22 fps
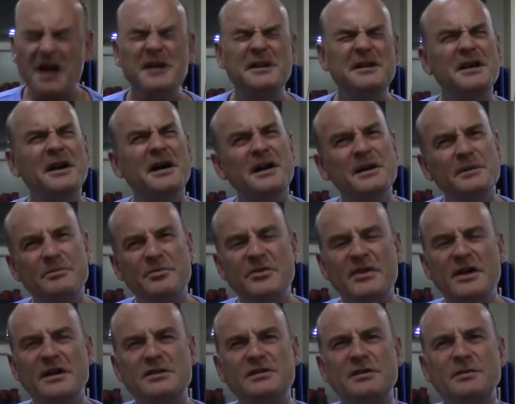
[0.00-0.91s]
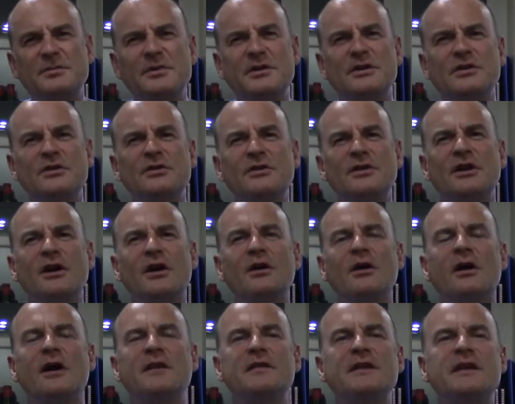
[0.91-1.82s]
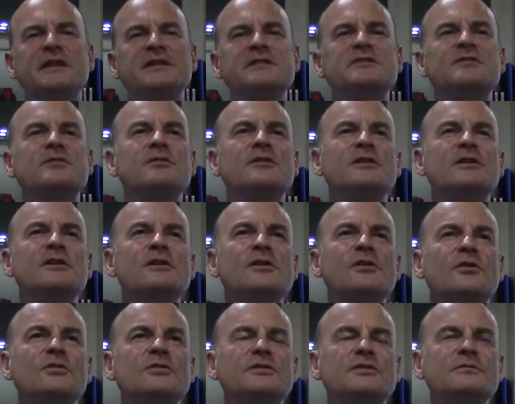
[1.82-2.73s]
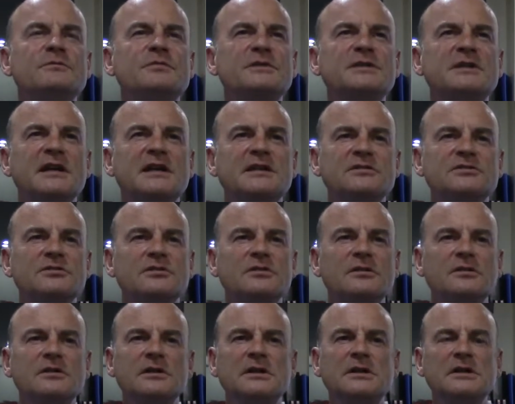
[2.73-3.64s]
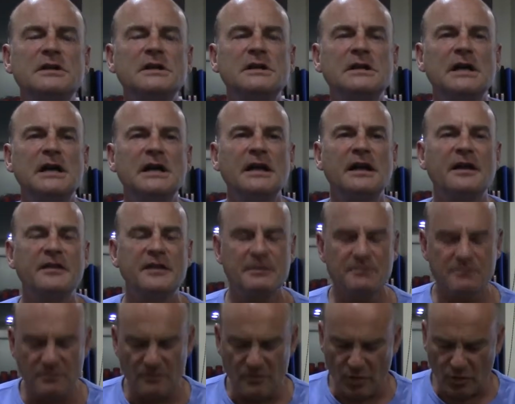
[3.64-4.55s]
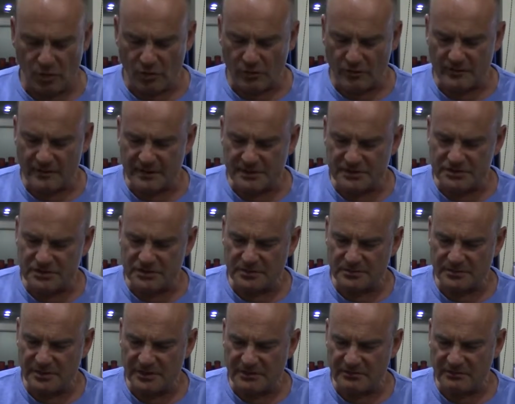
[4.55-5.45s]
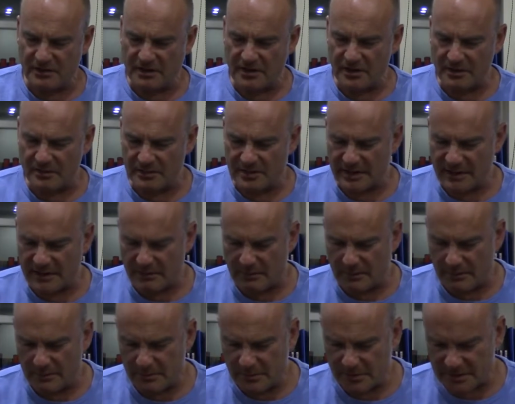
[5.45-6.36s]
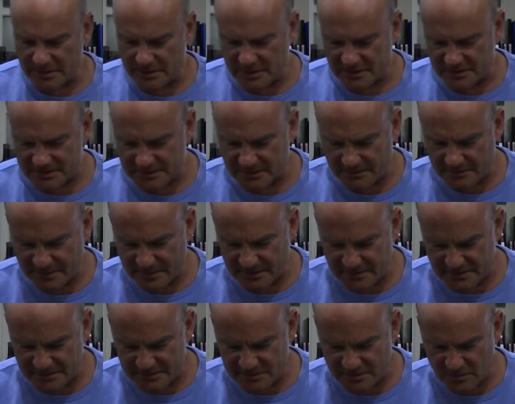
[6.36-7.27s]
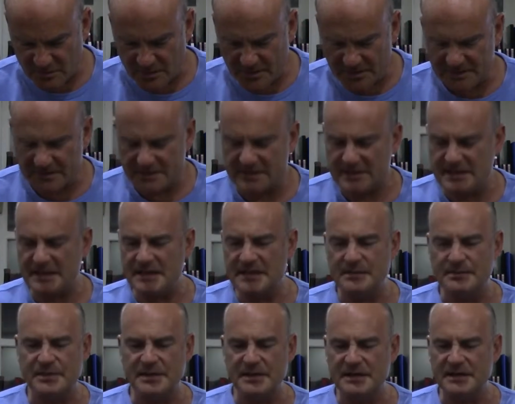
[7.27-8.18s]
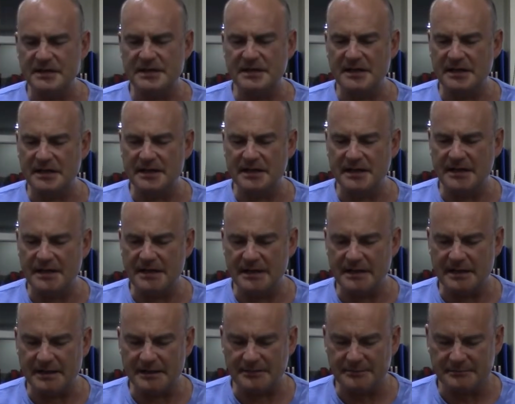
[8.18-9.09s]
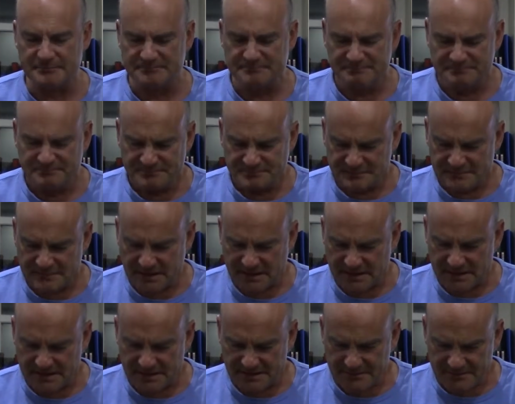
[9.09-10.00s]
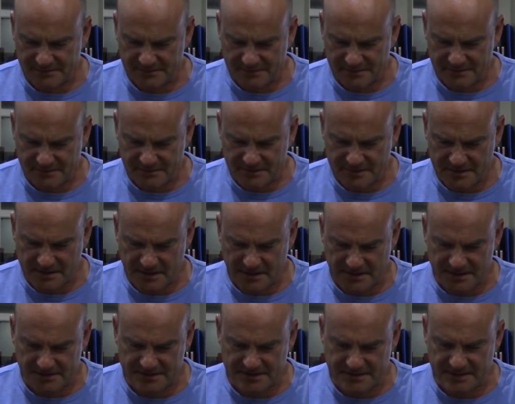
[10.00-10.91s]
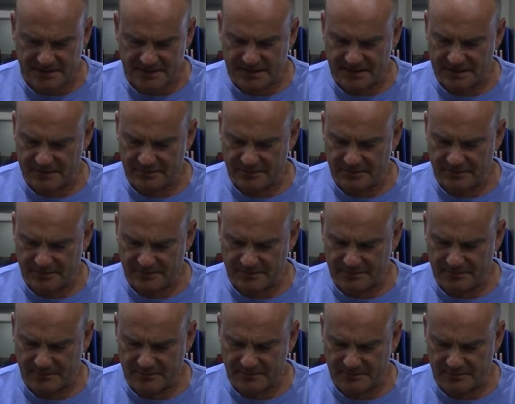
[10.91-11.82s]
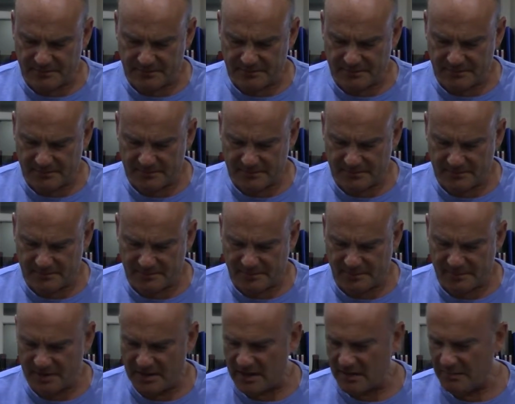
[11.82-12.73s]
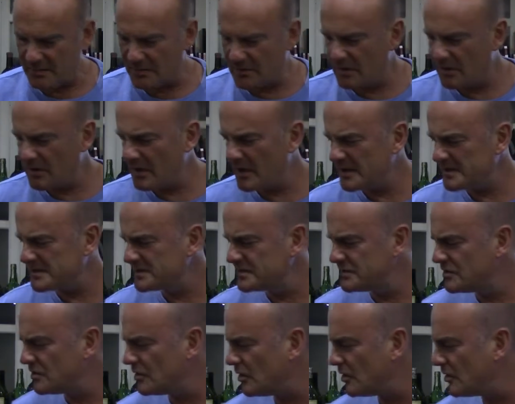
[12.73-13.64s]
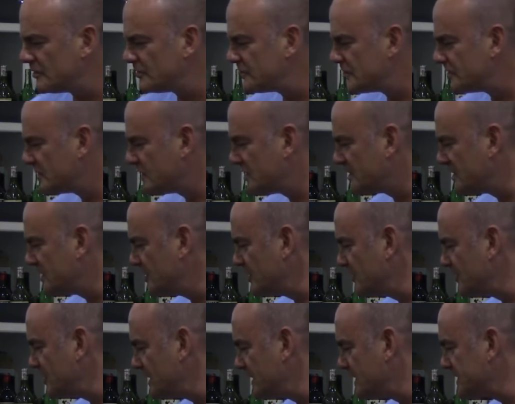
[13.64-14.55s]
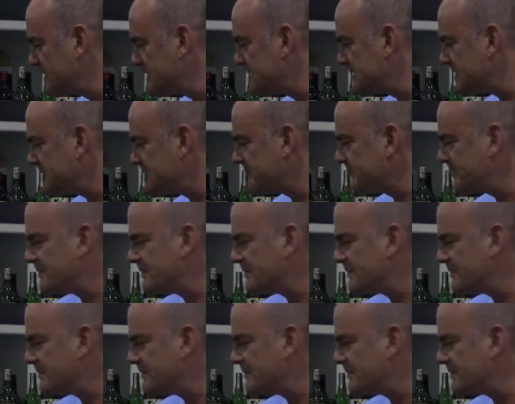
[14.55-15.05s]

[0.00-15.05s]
like Prieto Picudo. I think it's got a lot of potential, and I think more of it should be grown. But anyway, we're looking at something that's quite deep in colour here. Nice deep purple. It's not sort of gloopy and